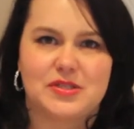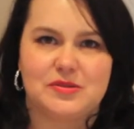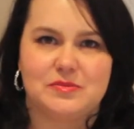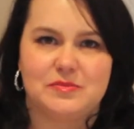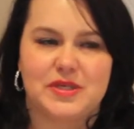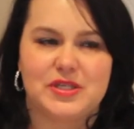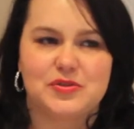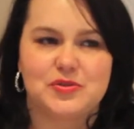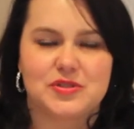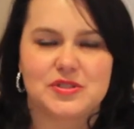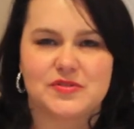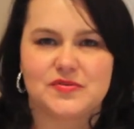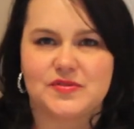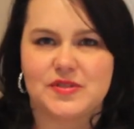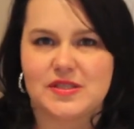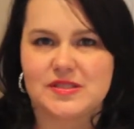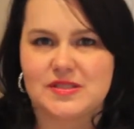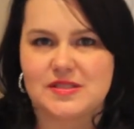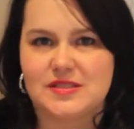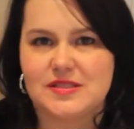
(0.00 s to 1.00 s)
Matrix of
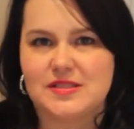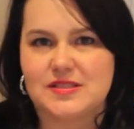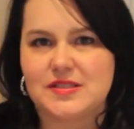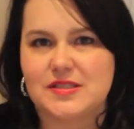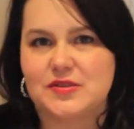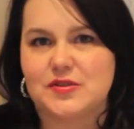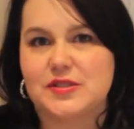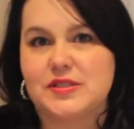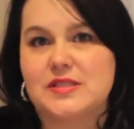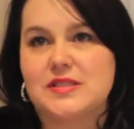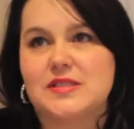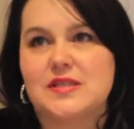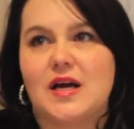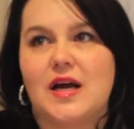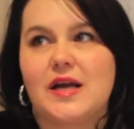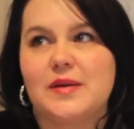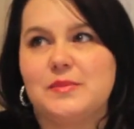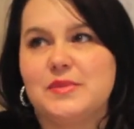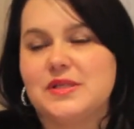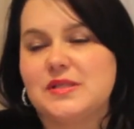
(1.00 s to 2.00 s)
Destiny series.
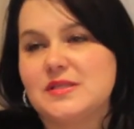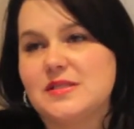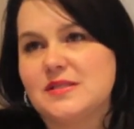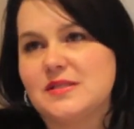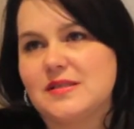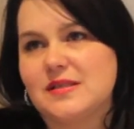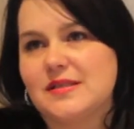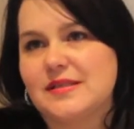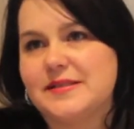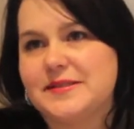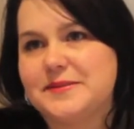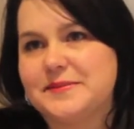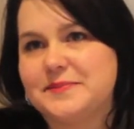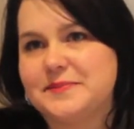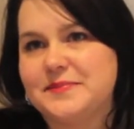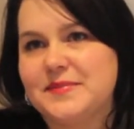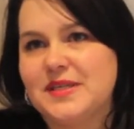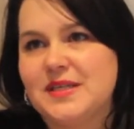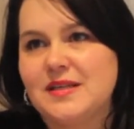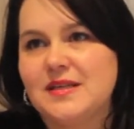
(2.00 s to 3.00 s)
I miss,
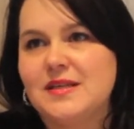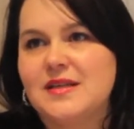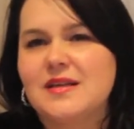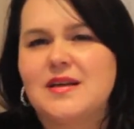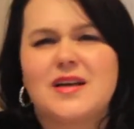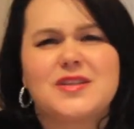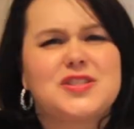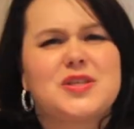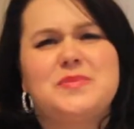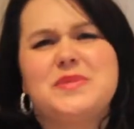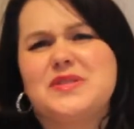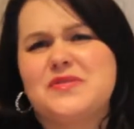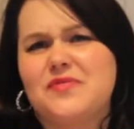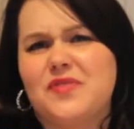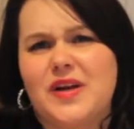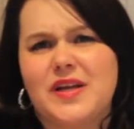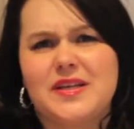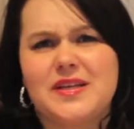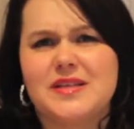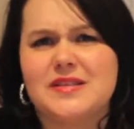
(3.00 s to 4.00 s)
gosh, I miss
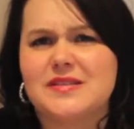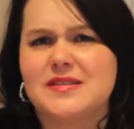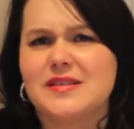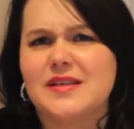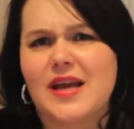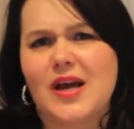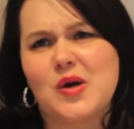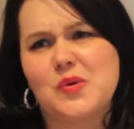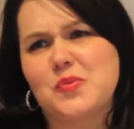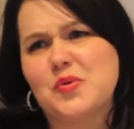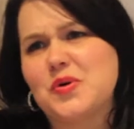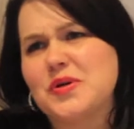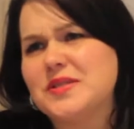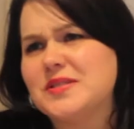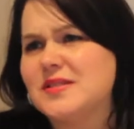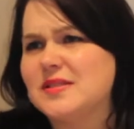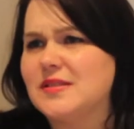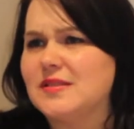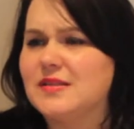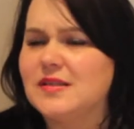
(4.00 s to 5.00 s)
Vikings and
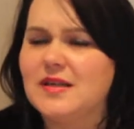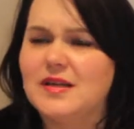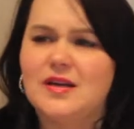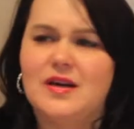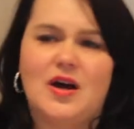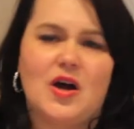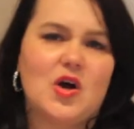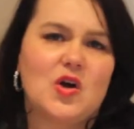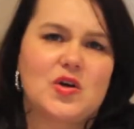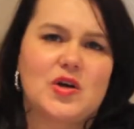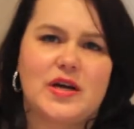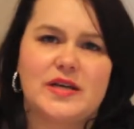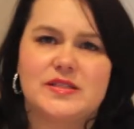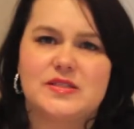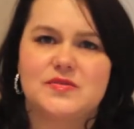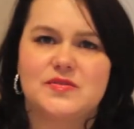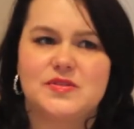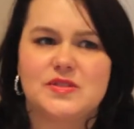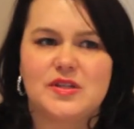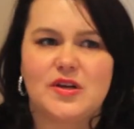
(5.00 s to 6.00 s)
cowboys and all
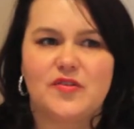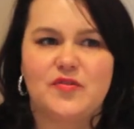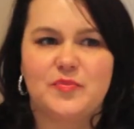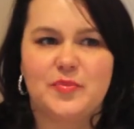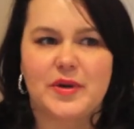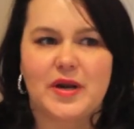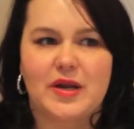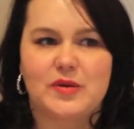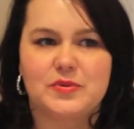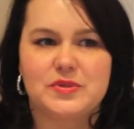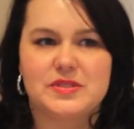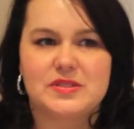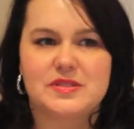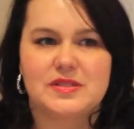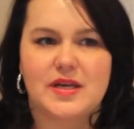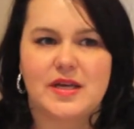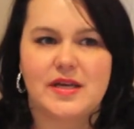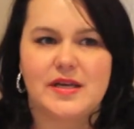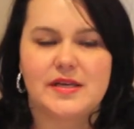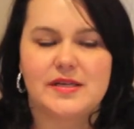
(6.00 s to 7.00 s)
kinds of stuff, but I would
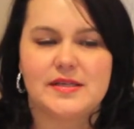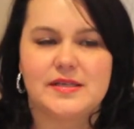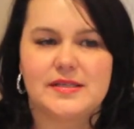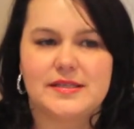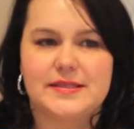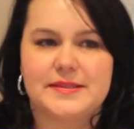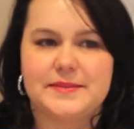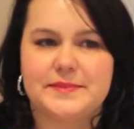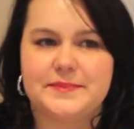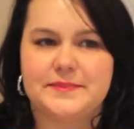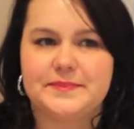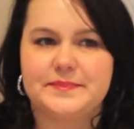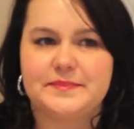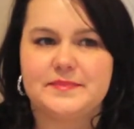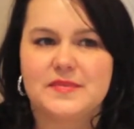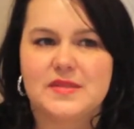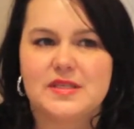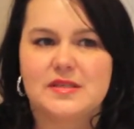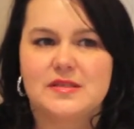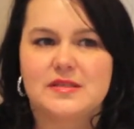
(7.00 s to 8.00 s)
say
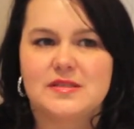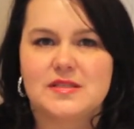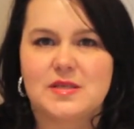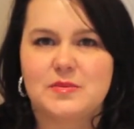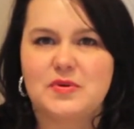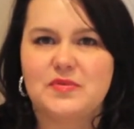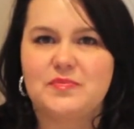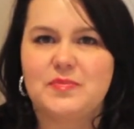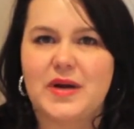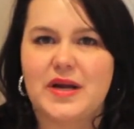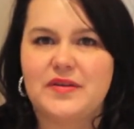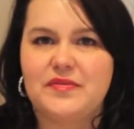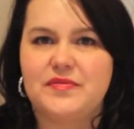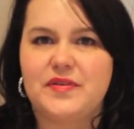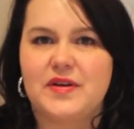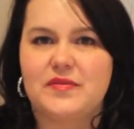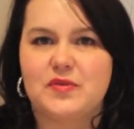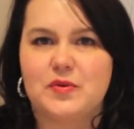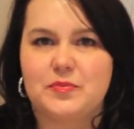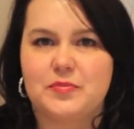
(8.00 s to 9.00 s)
some of my
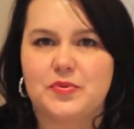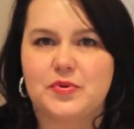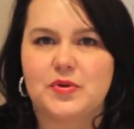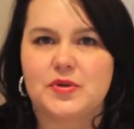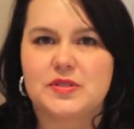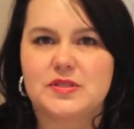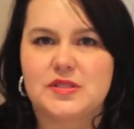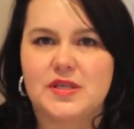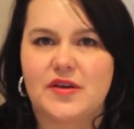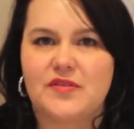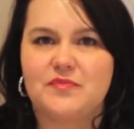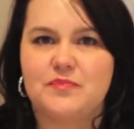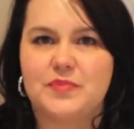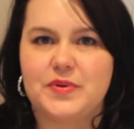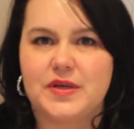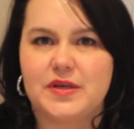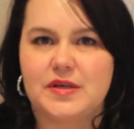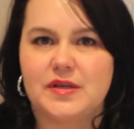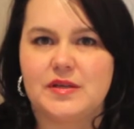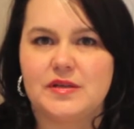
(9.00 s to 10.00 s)
favorite books have
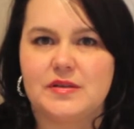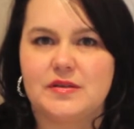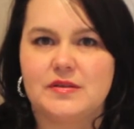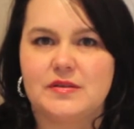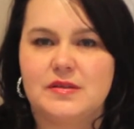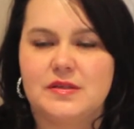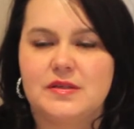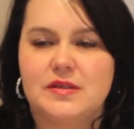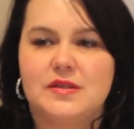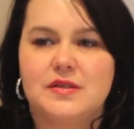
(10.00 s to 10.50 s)
been